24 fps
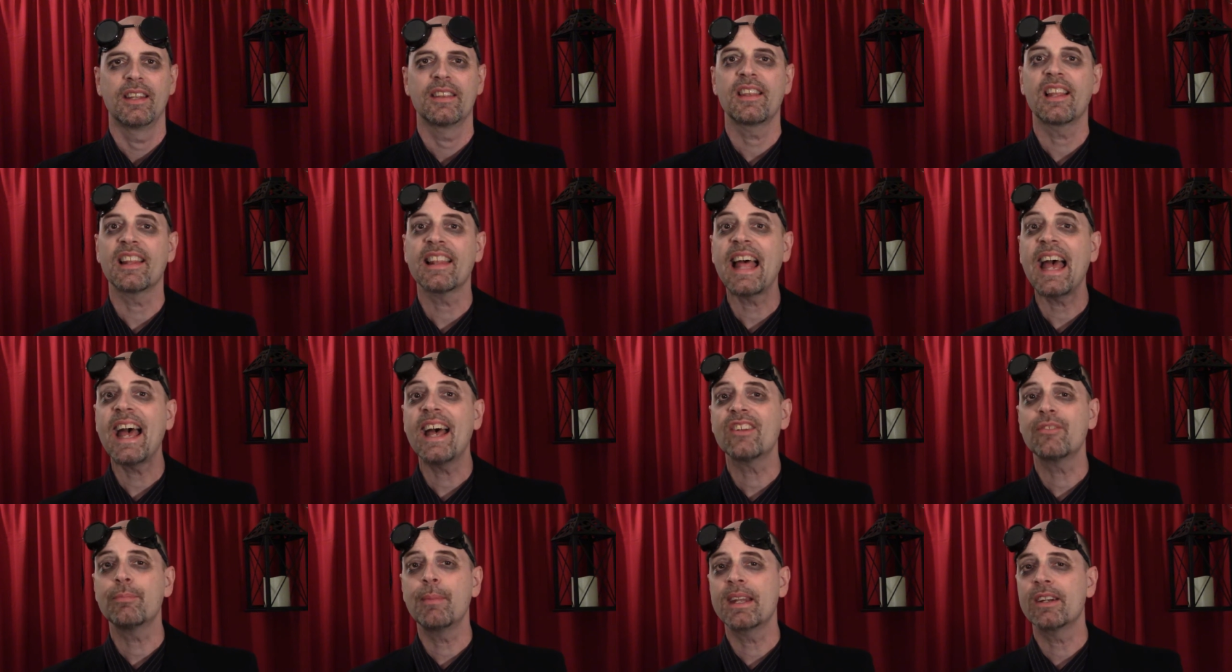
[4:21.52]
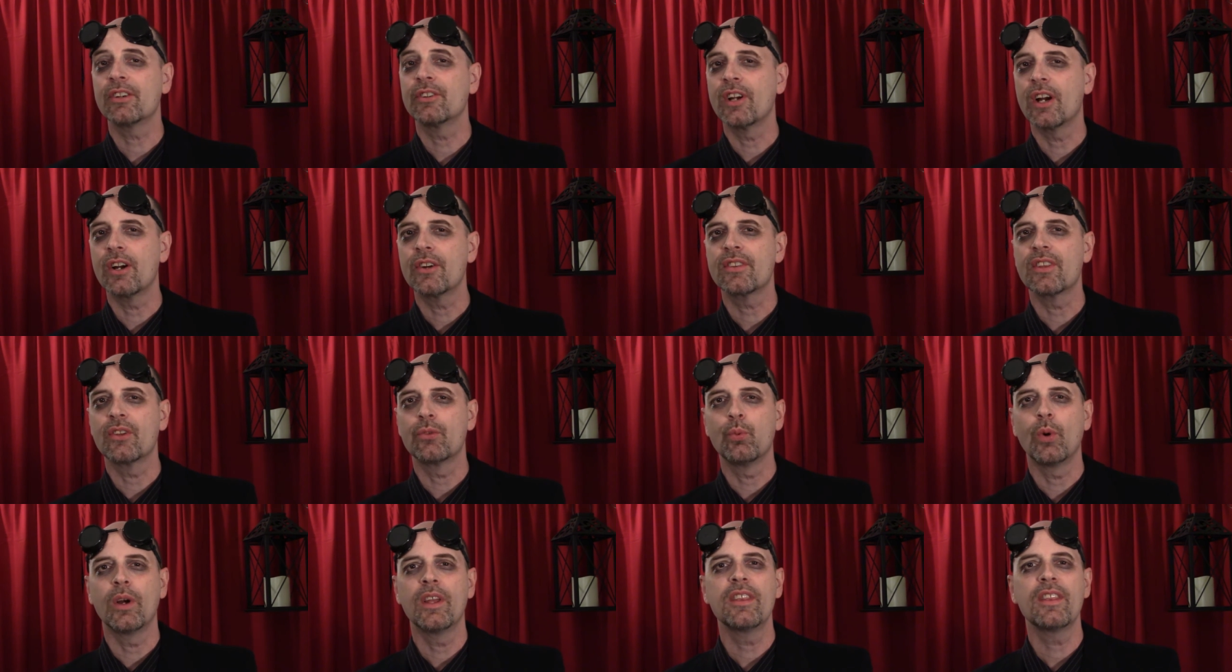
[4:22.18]
The Last Man on Earth
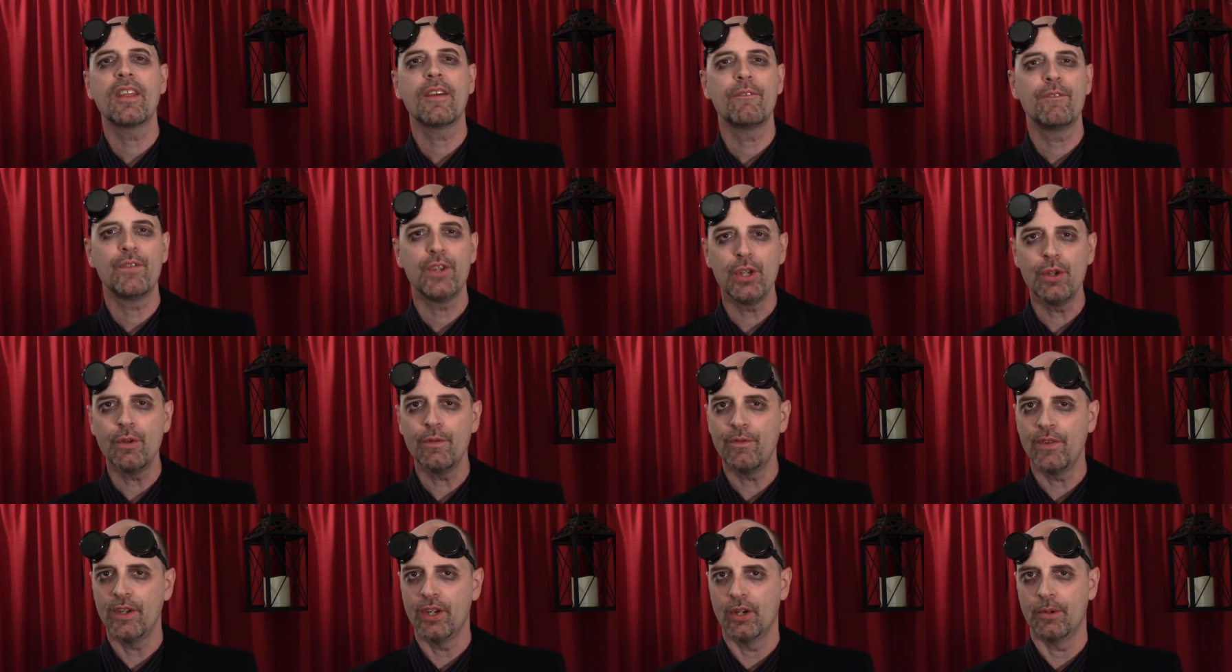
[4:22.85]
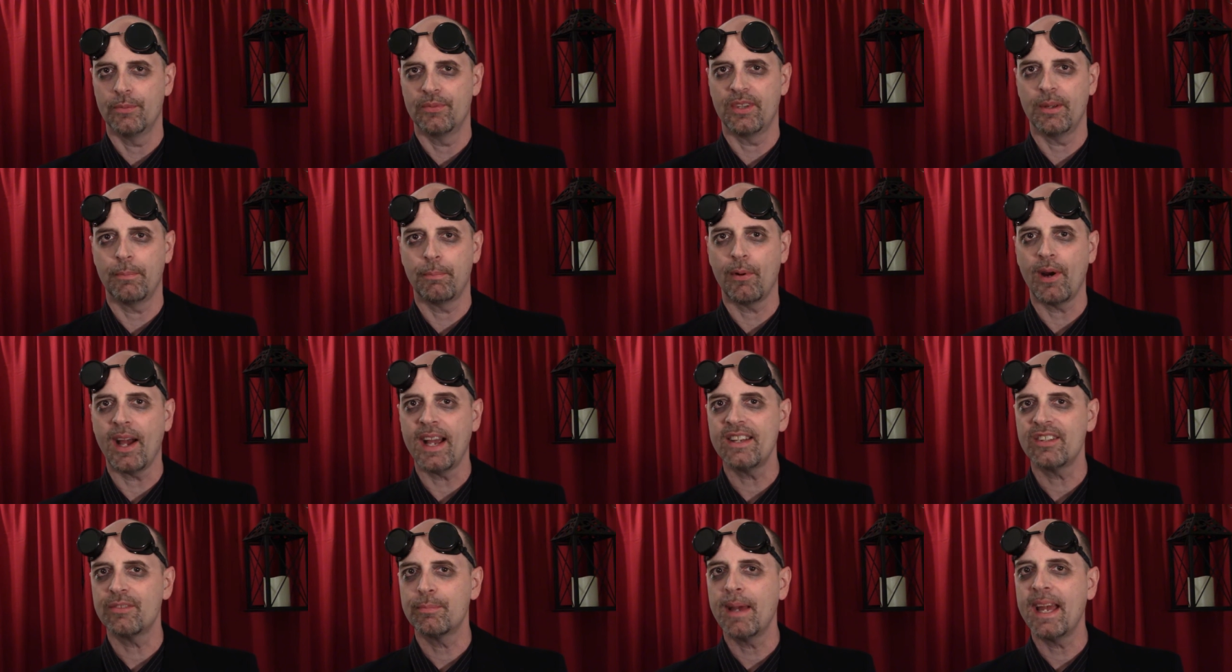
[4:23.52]
is one of the few films that
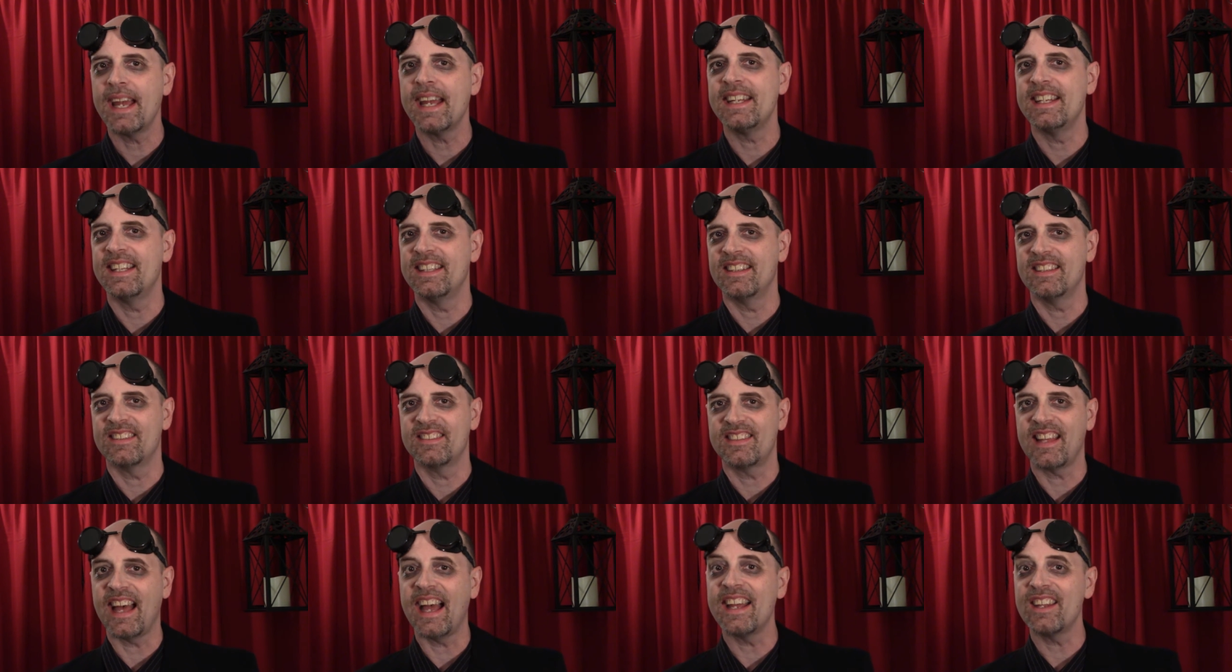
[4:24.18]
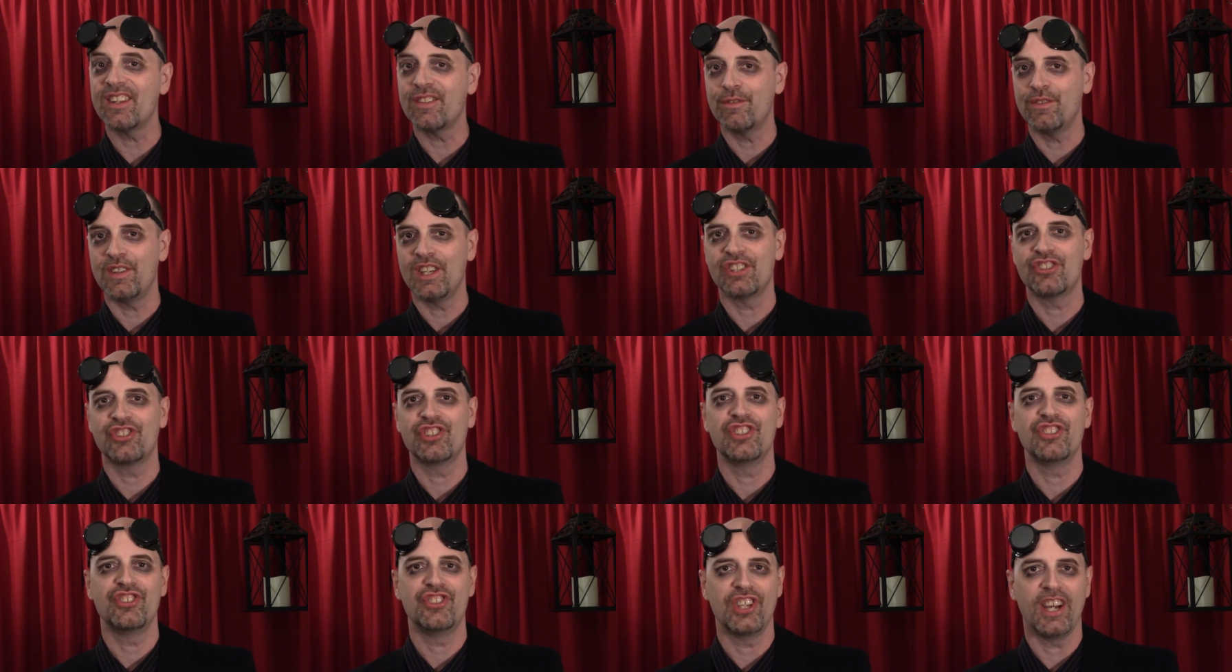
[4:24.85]
Price made in the science
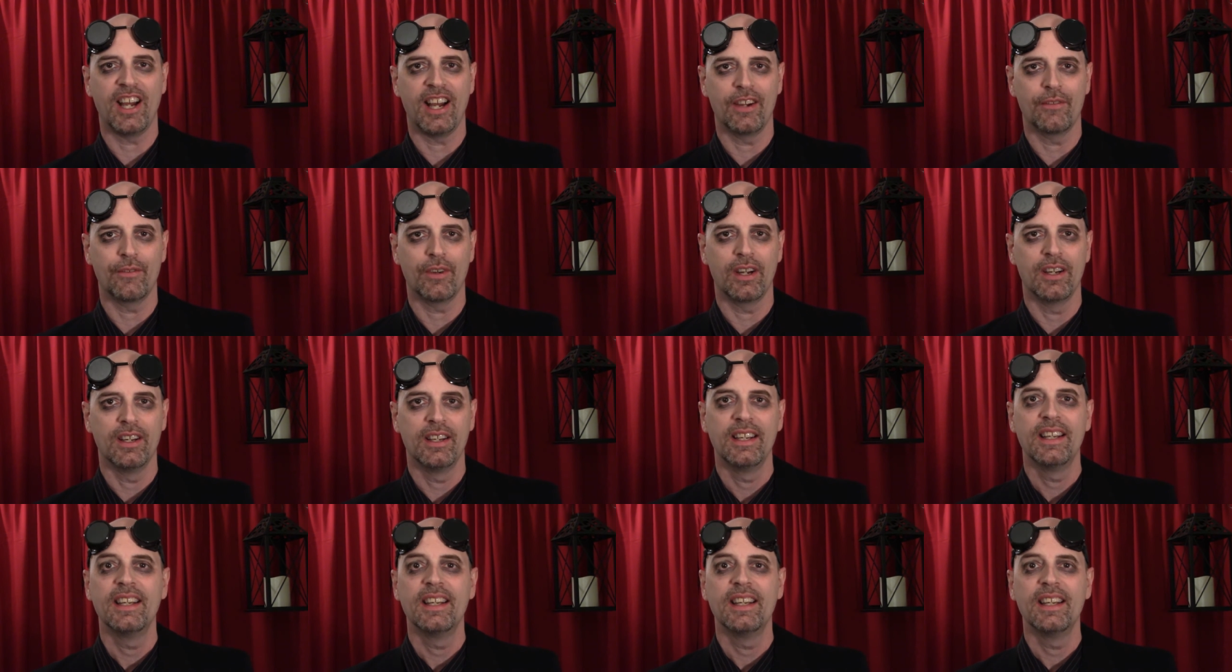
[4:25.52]
fiction genre.